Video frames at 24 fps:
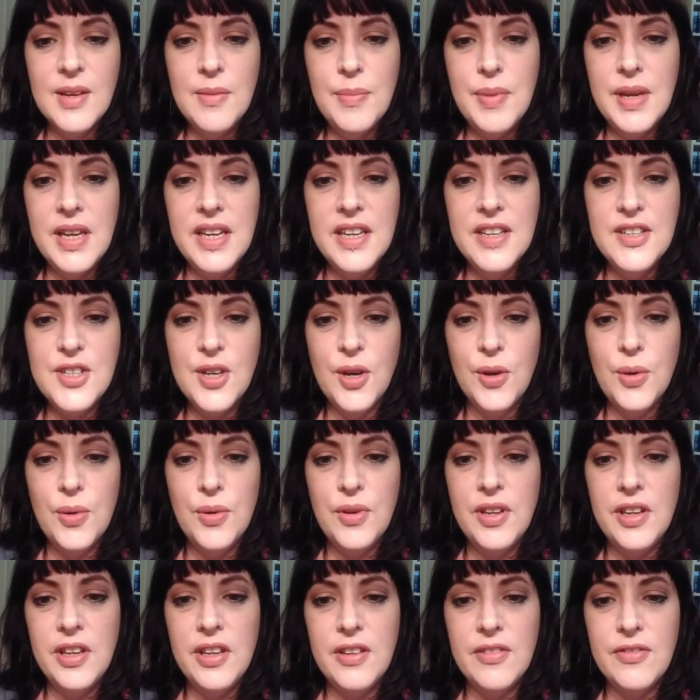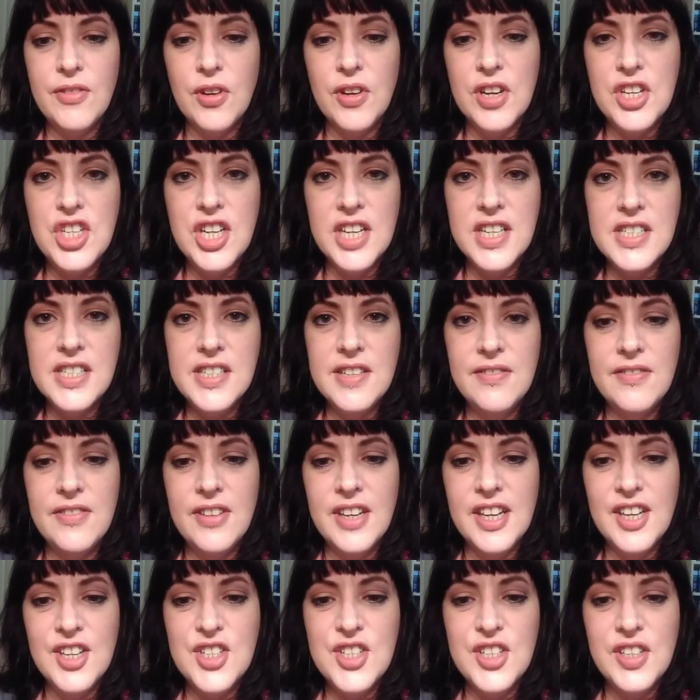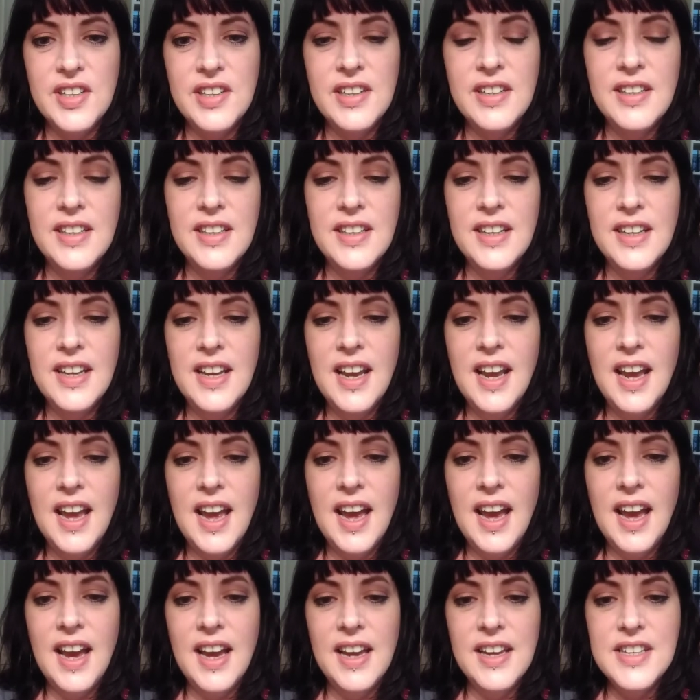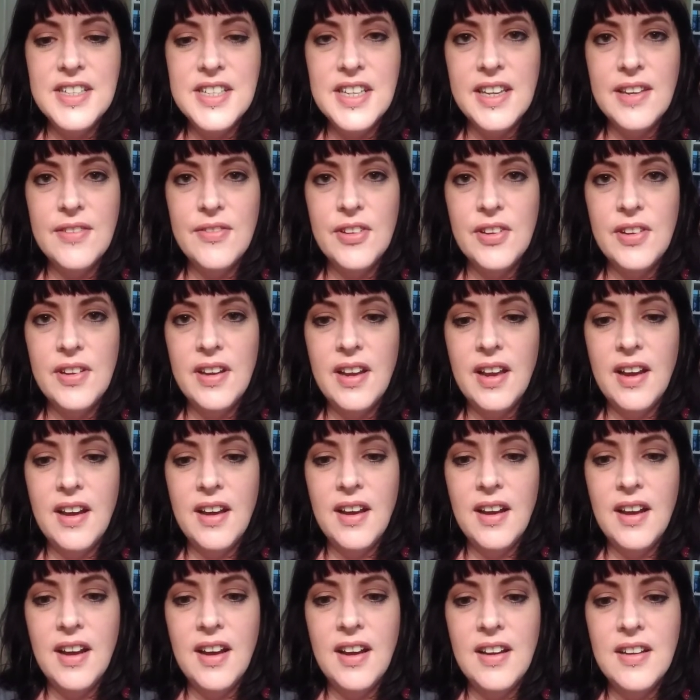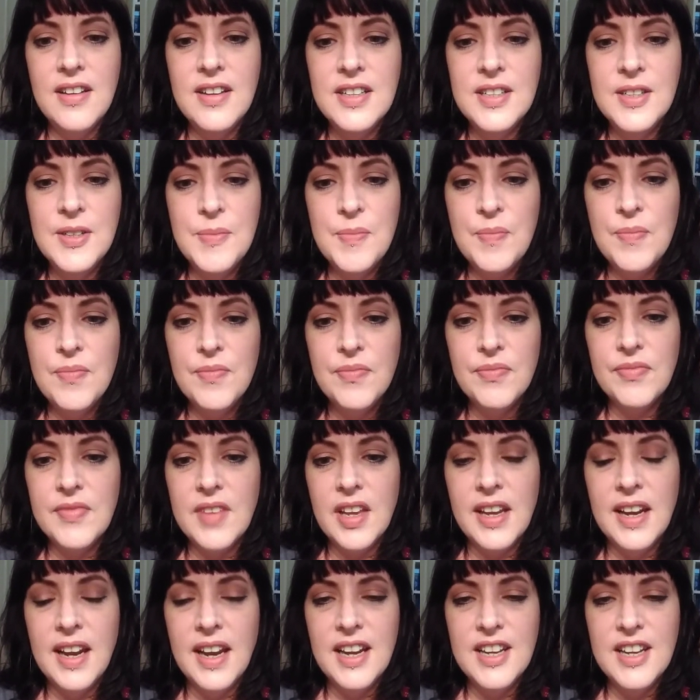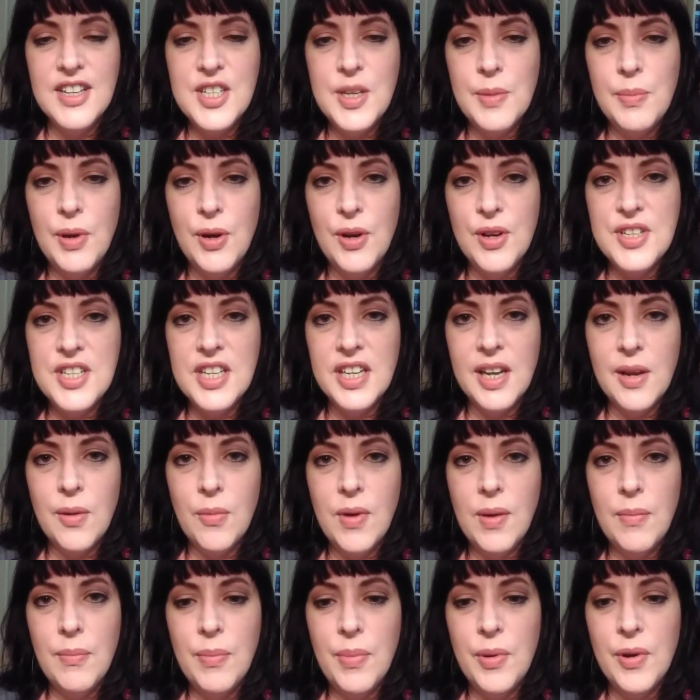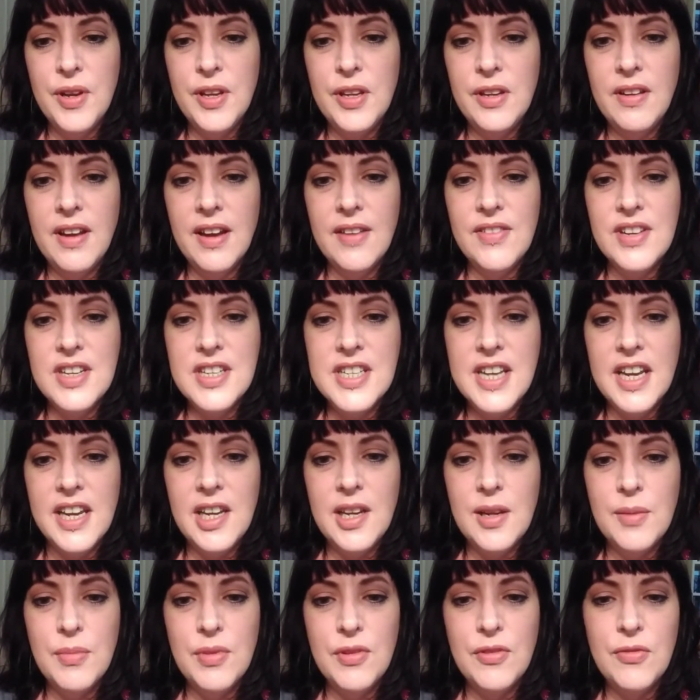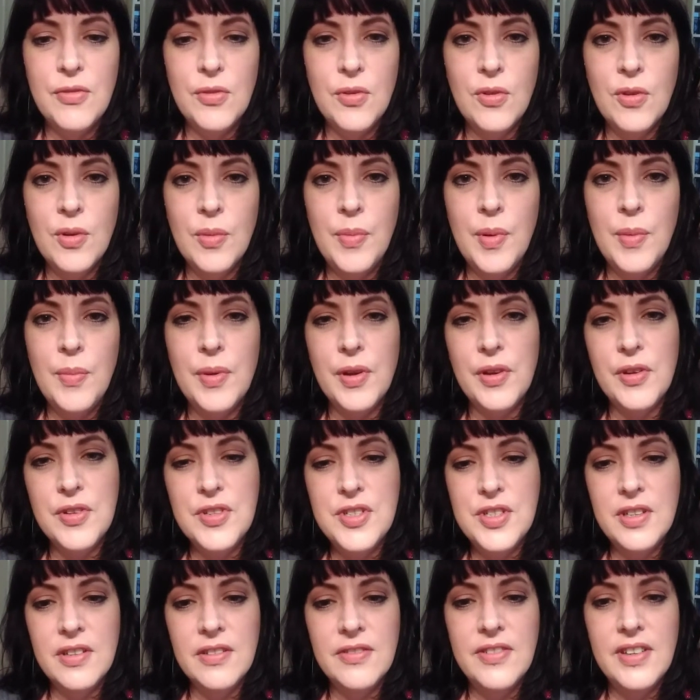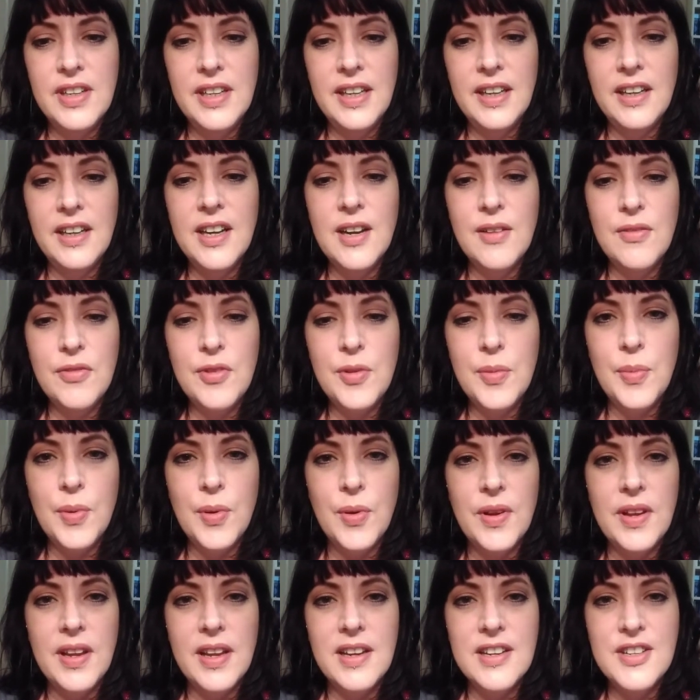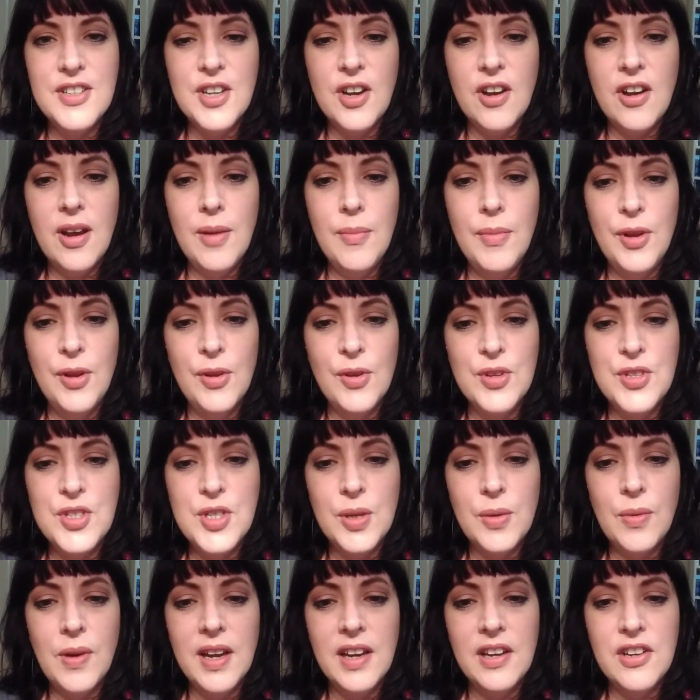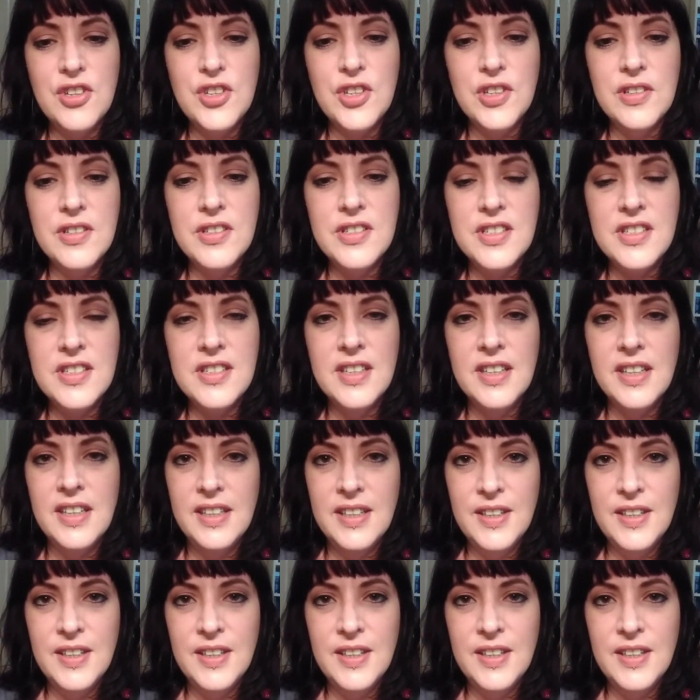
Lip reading: be told that you've got a chest infection and given an antibiotic at one point that you haven't taken before, but because you're feeling comfortable at that time and not too anxious,